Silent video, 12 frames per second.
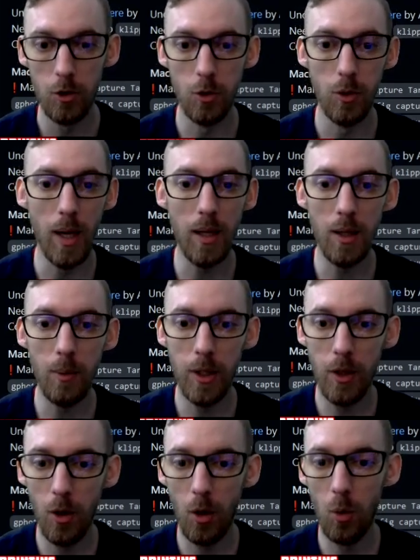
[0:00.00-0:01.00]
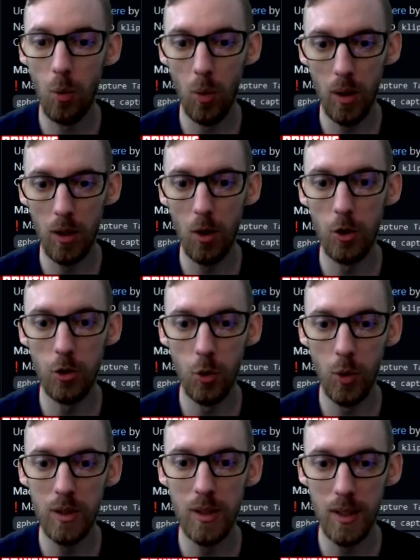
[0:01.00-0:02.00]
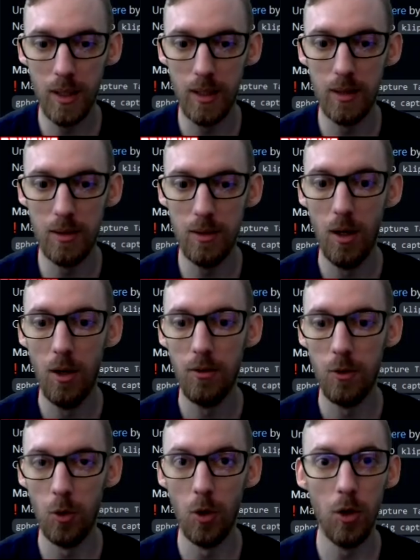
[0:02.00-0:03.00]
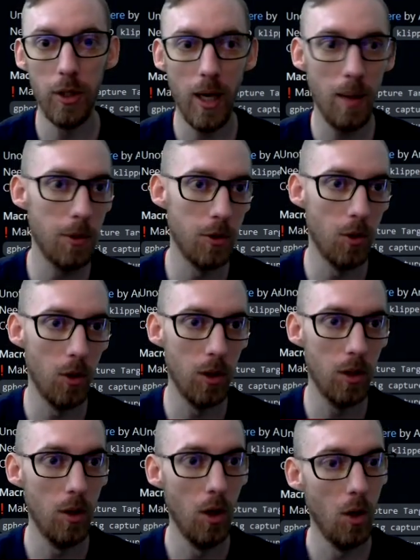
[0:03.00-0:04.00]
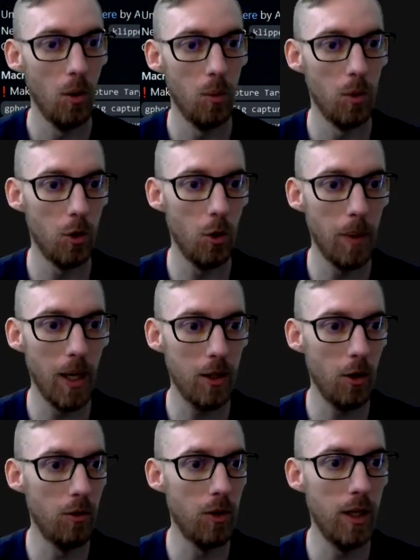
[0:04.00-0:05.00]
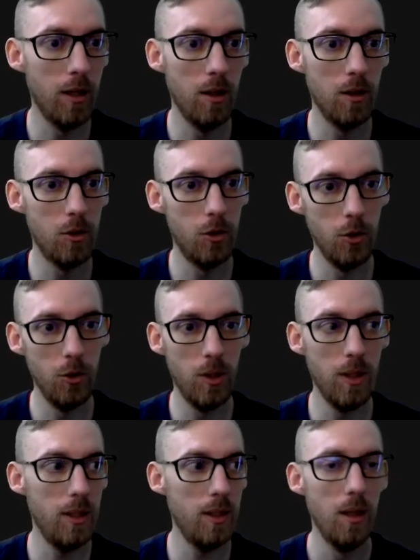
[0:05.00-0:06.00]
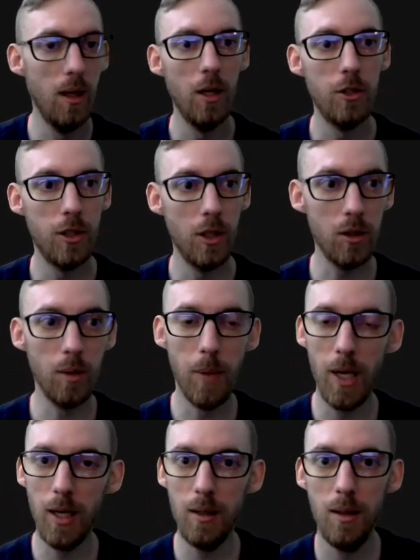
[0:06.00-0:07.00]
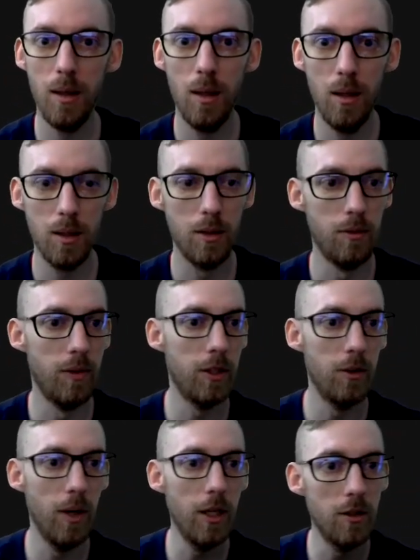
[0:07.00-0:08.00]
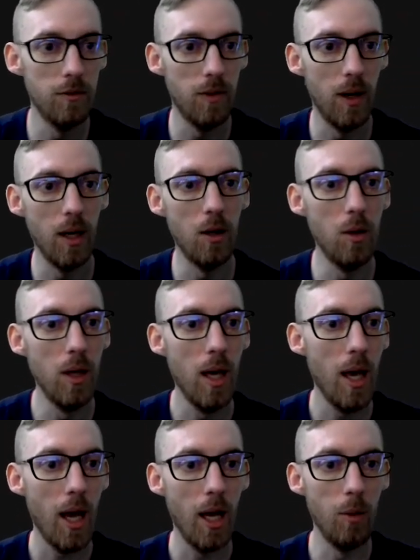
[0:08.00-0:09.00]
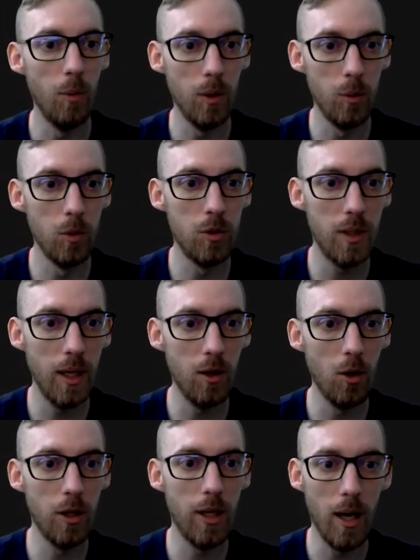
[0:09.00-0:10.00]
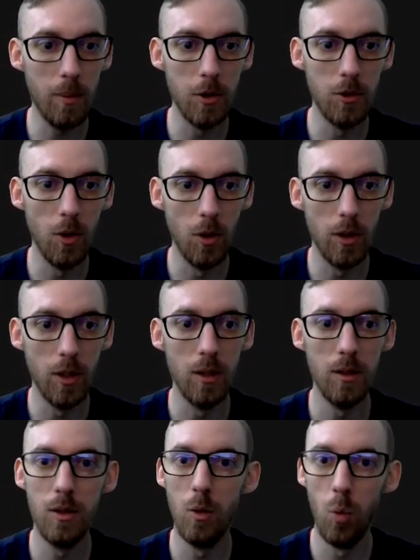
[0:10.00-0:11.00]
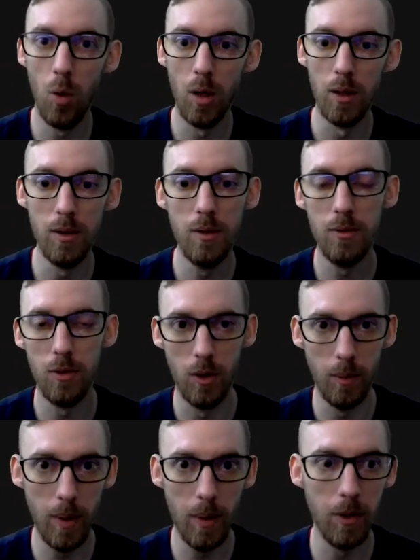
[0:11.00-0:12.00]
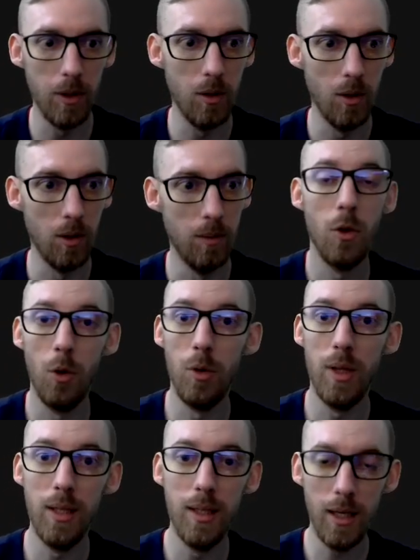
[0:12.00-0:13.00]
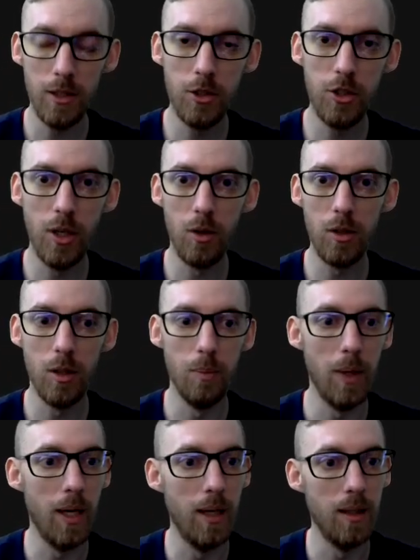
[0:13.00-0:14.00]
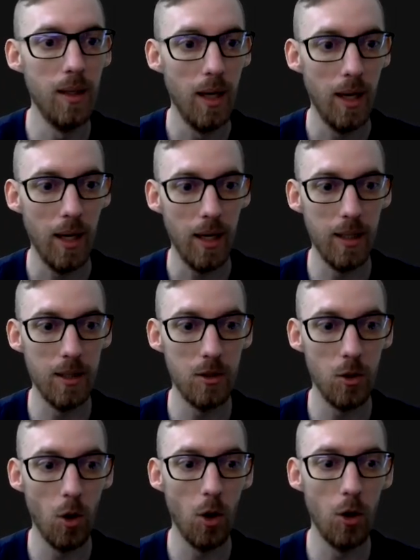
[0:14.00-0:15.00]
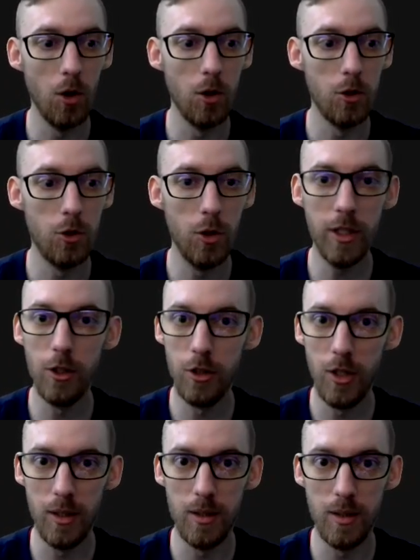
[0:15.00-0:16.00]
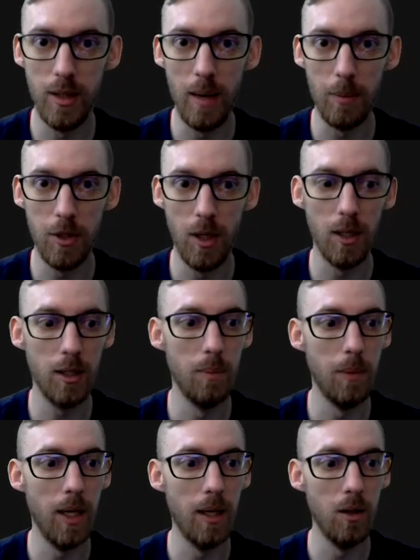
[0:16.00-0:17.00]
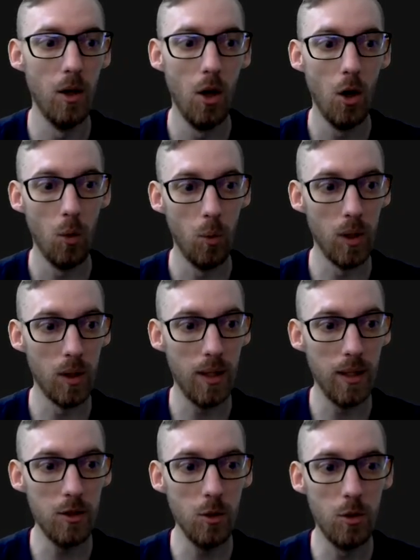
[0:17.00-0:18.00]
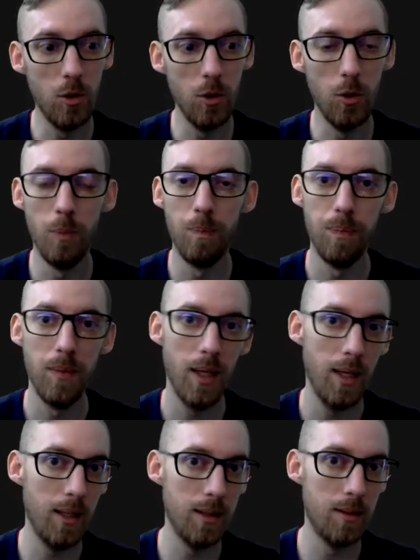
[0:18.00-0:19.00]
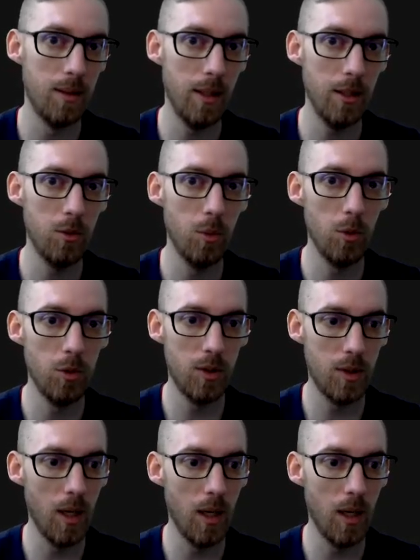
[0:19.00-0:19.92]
So now that we know what our choice is for our capture target, we'll go back over here to the shell command configuration file, and we will set our capture target to 1 for the memory card. So the next shell command is our trigger snapshot command. What this will do is this will